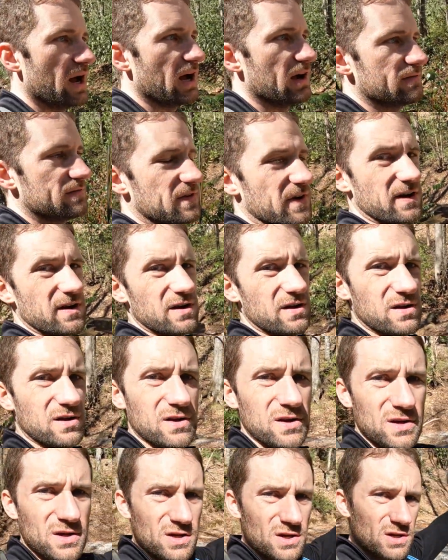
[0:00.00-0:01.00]
have
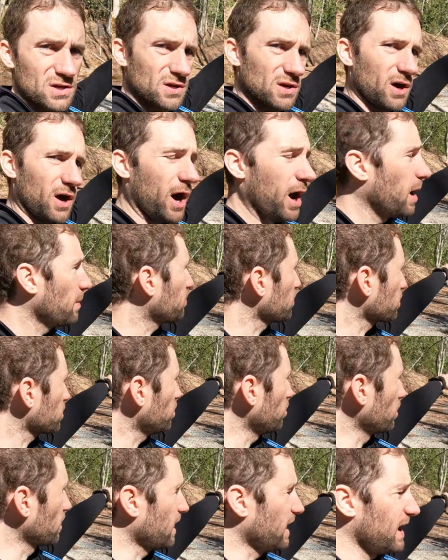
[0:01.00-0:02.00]

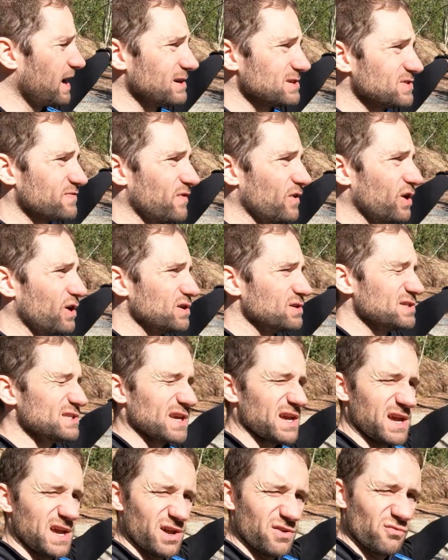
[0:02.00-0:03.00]
Upper Courthouse Falls
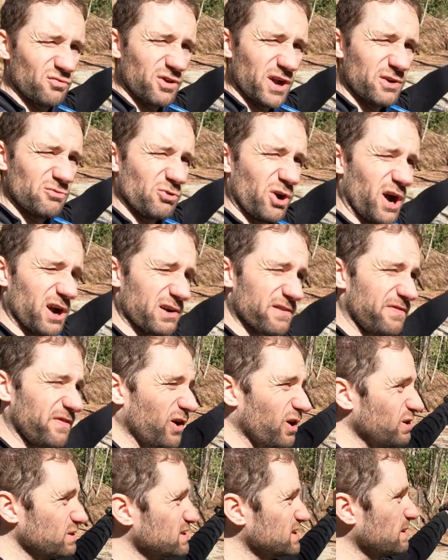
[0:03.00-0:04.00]
and Red Rock
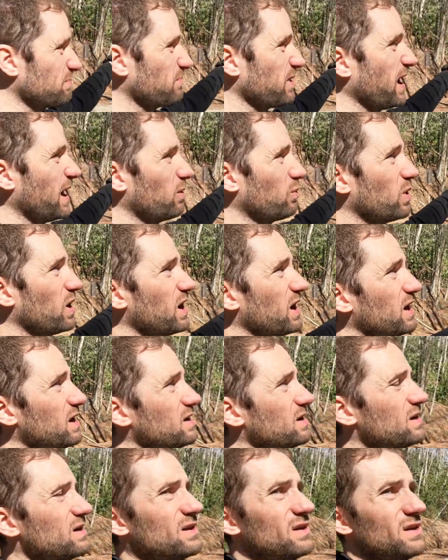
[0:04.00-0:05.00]
Falls up that way.